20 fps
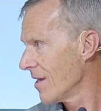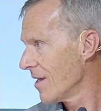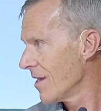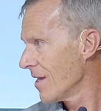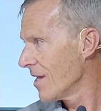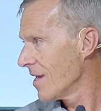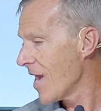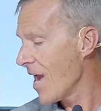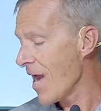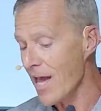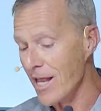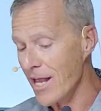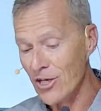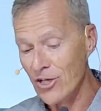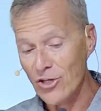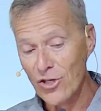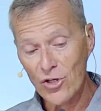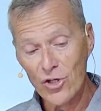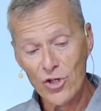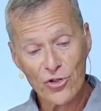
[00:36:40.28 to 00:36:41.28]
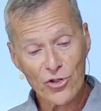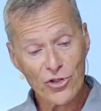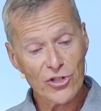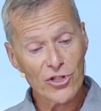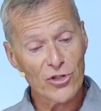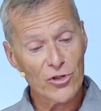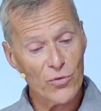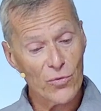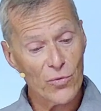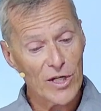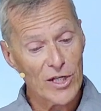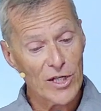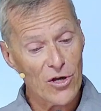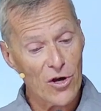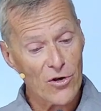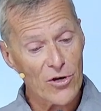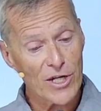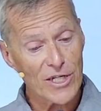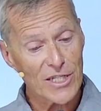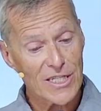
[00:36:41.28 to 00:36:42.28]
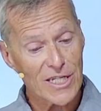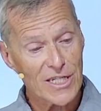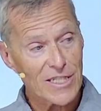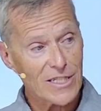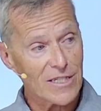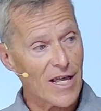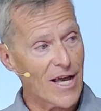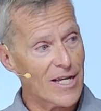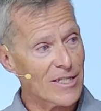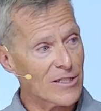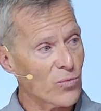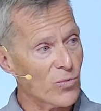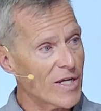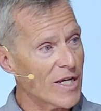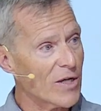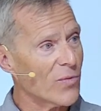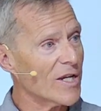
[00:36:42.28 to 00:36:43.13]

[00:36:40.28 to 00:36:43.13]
And you'll, you, we noticed this last week.